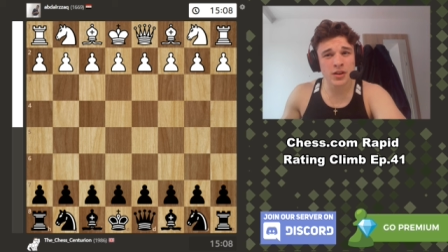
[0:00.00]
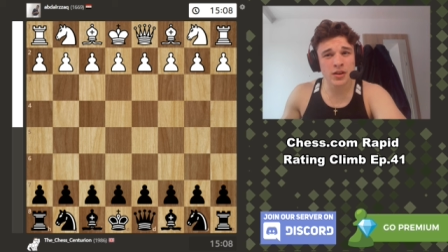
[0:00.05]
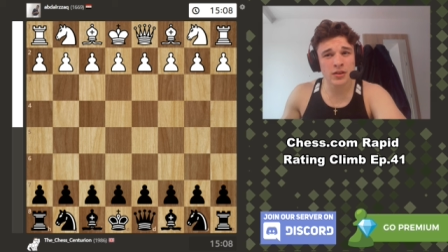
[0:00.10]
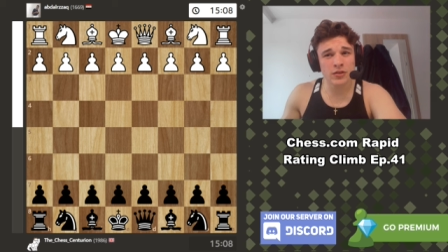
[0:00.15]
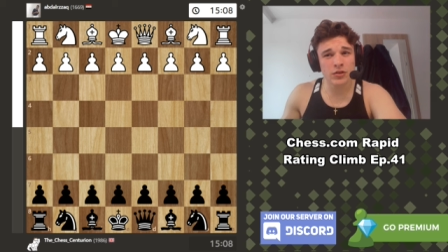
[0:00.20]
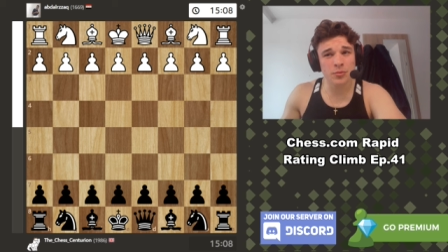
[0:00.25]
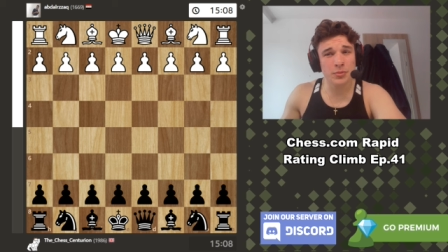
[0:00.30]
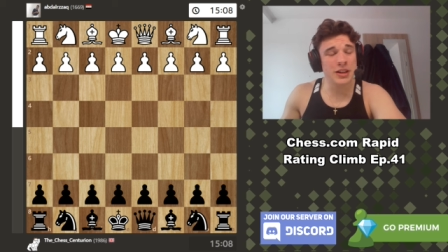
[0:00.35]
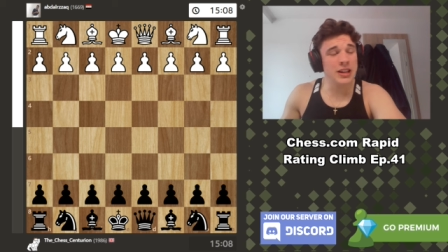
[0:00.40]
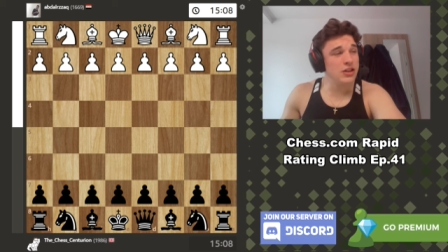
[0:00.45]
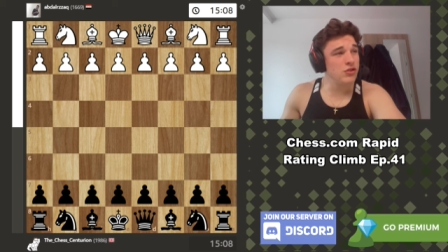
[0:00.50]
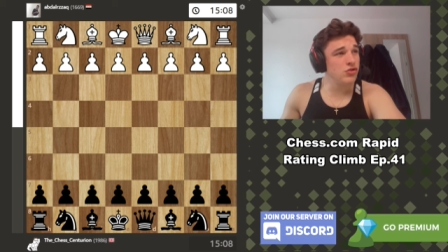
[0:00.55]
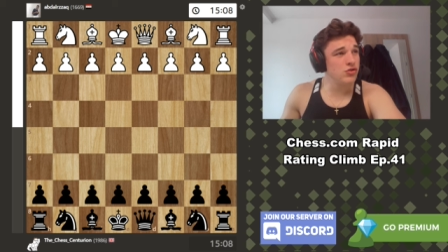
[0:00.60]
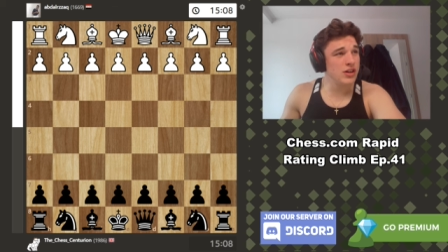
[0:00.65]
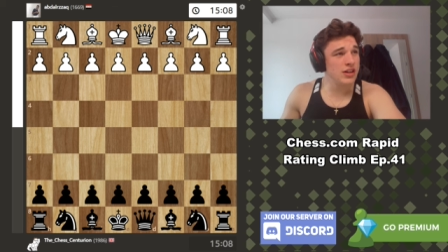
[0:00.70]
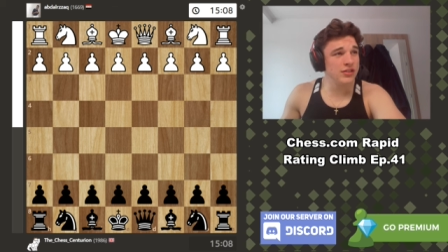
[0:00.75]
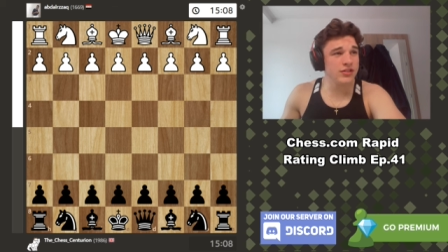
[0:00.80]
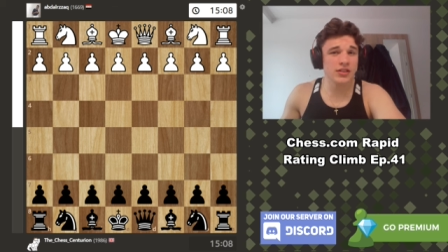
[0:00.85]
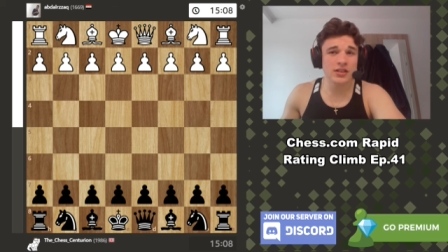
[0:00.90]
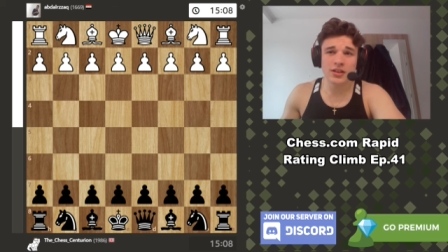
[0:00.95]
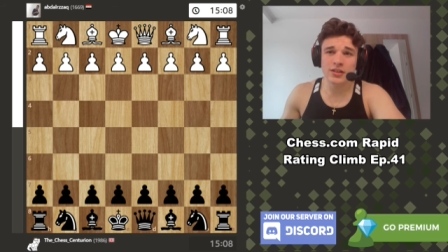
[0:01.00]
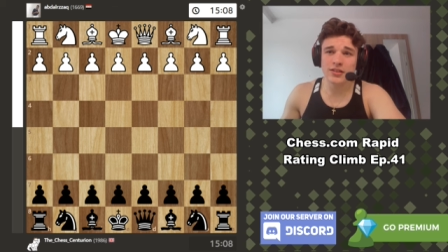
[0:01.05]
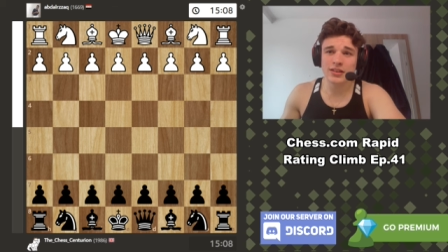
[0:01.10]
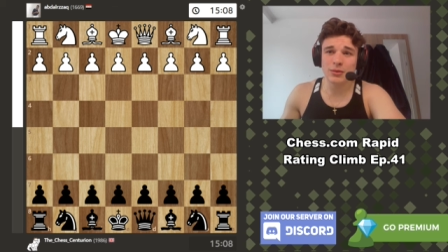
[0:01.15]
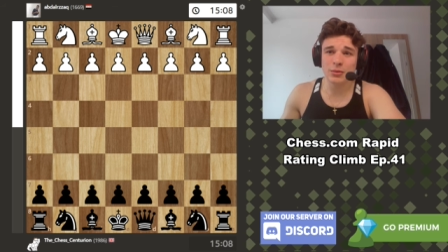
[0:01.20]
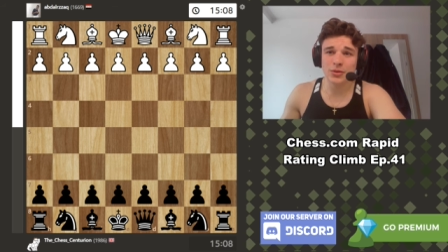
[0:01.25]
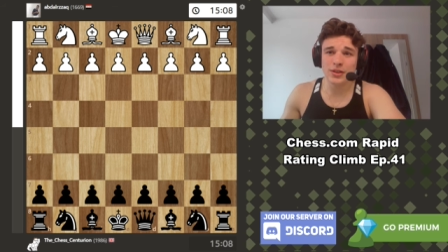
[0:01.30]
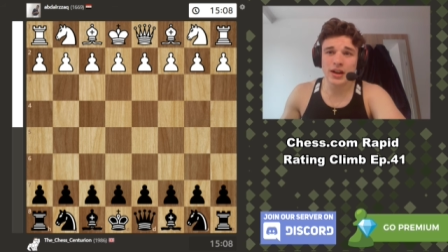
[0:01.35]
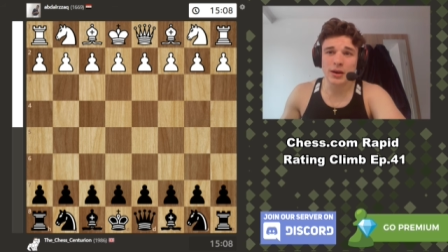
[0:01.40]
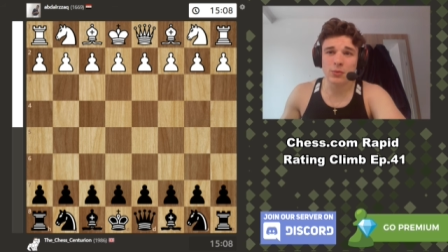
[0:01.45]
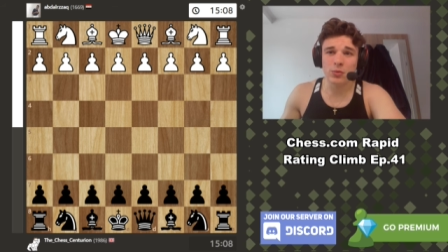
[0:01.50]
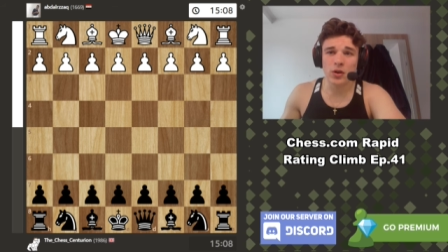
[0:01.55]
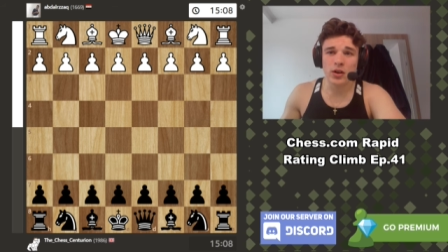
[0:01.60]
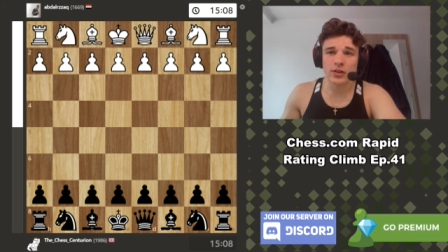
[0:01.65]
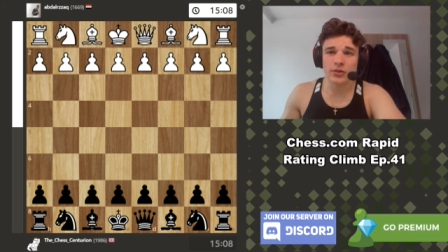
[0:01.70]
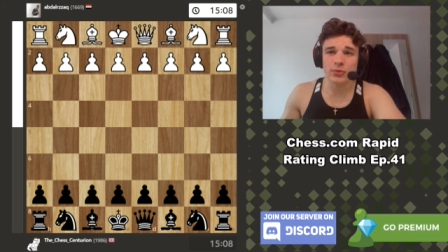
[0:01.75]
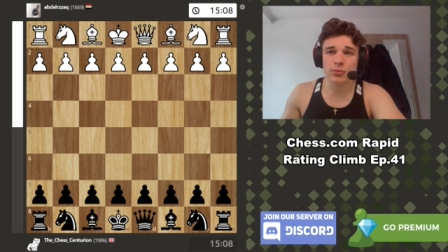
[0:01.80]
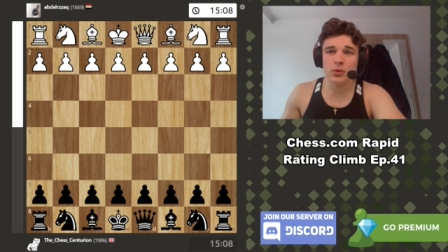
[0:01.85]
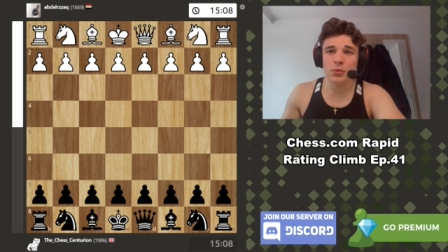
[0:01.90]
So it'll be interesting to see what that was.